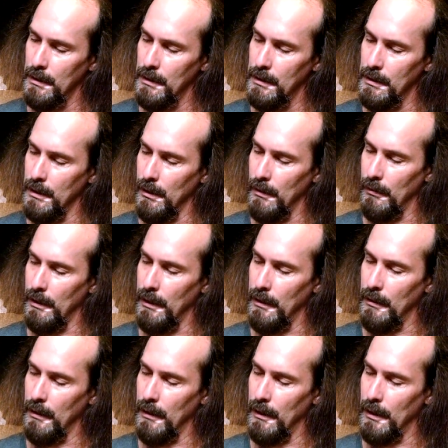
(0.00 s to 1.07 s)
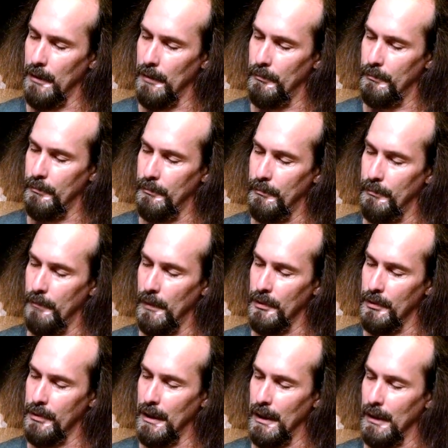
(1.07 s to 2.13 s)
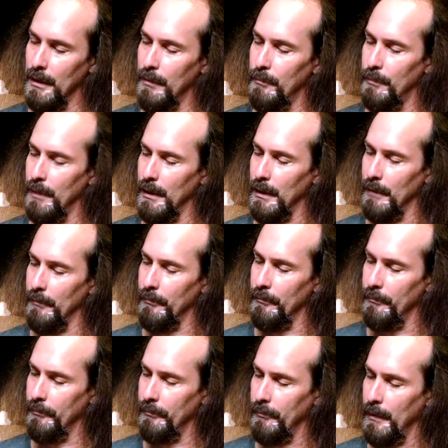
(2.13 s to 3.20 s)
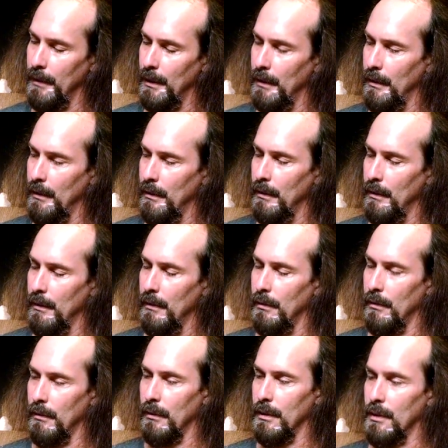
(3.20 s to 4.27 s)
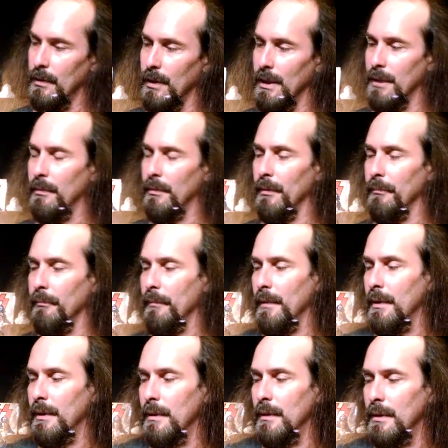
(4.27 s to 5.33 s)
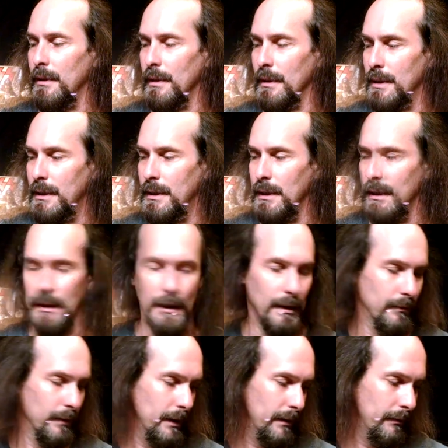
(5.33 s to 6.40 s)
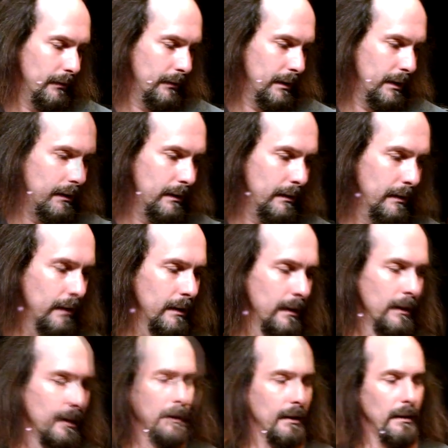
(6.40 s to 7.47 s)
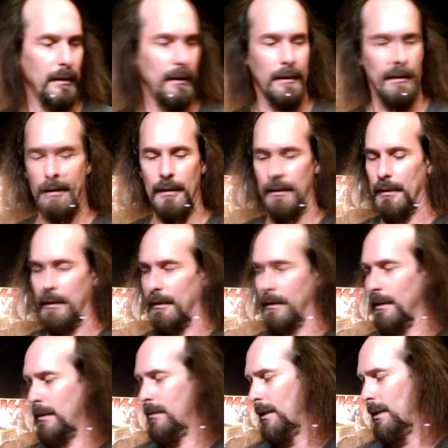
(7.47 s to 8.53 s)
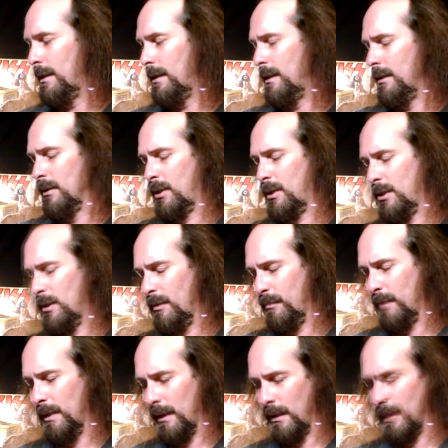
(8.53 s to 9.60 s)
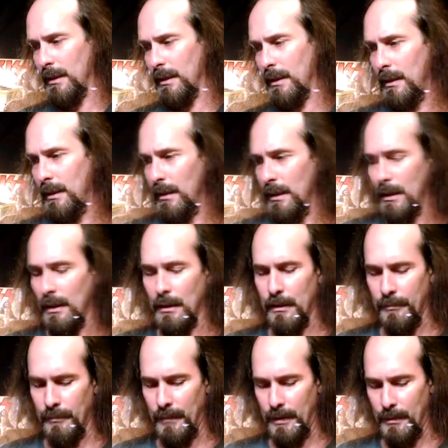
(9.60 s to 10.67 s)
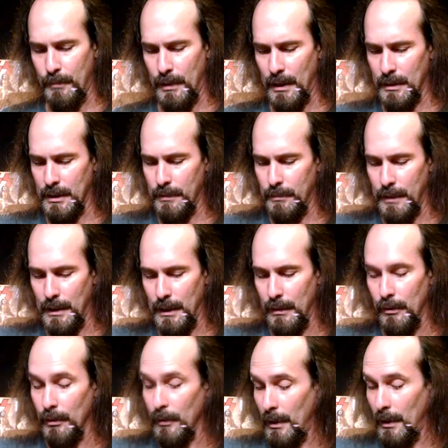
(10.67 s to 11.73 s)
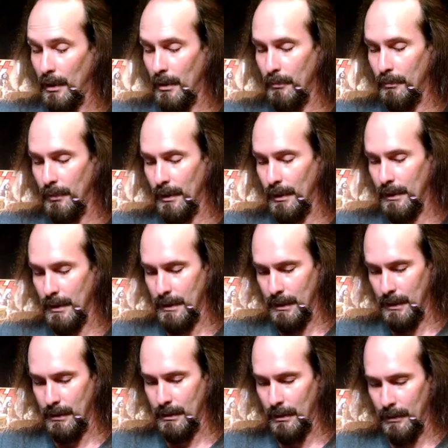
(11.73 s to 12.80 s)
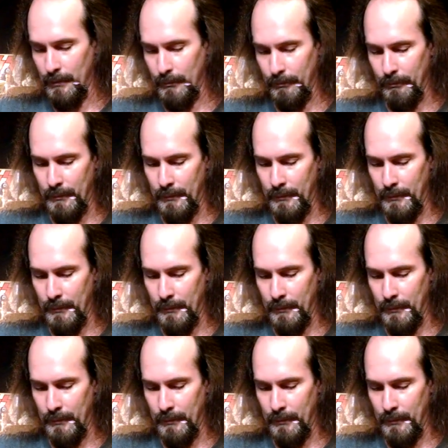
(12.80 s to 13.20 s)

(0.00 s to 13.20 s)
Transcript: So it most likely bent during transport. So let's go ahead and set that right over there. And then this right here should be the power supply, or the power brick as they call it.